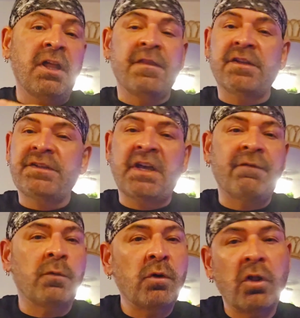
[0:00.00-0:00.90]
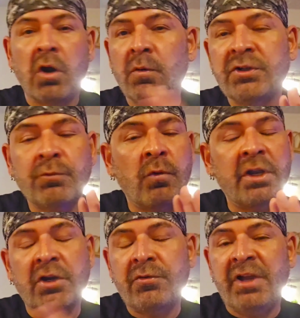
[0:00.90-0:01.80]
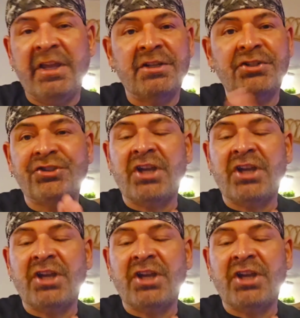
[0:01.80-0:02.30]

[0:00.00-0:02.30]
the devil will always want to create his